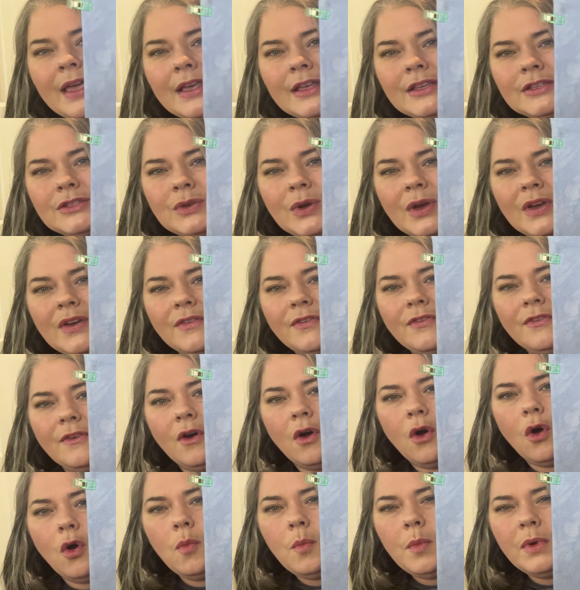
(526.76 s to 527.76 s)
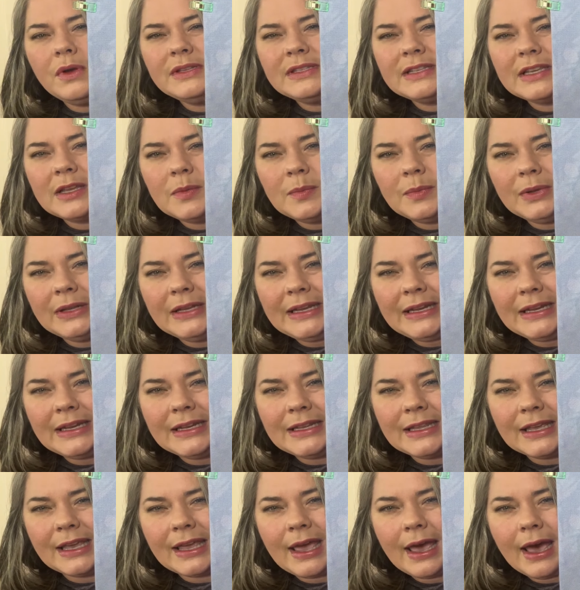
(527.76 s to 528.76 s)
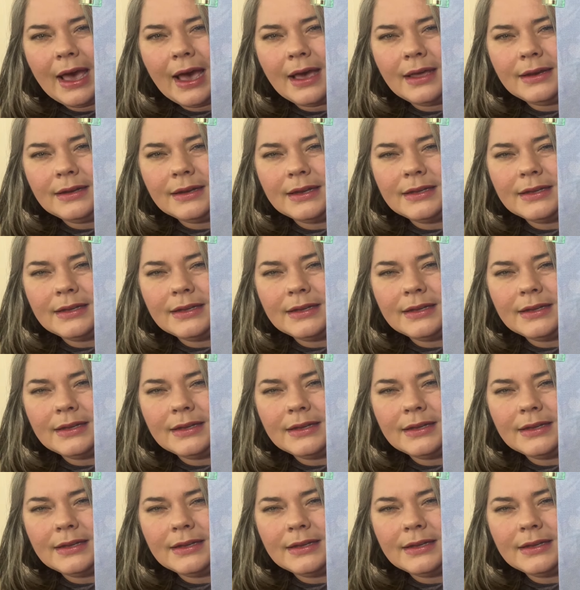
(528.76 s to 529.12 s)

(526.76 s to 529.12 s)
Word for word: So I've almost completed the cat.